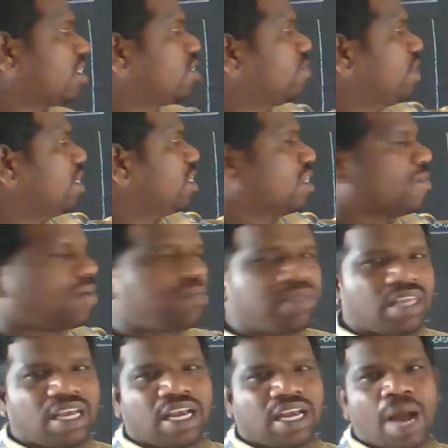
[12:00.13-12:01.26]
why some of the
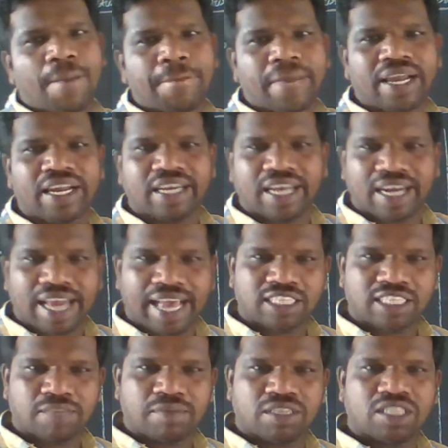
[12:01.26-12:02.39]
compiler can
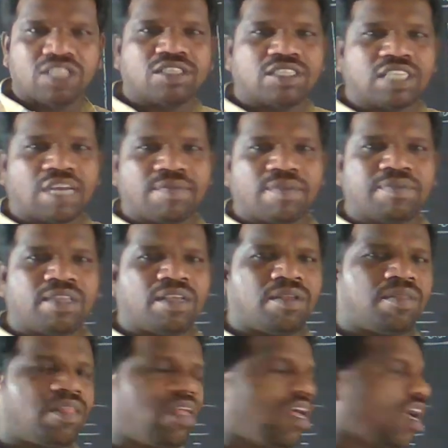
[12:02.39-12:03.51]
accept this type of the
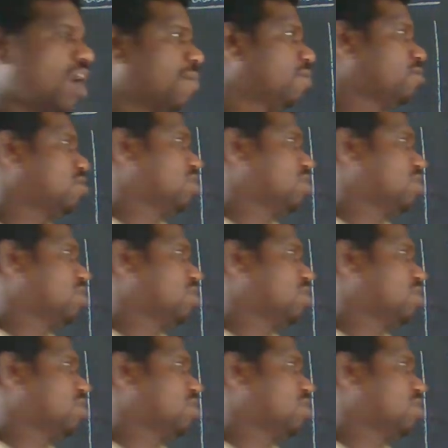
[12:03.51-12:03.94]
approaches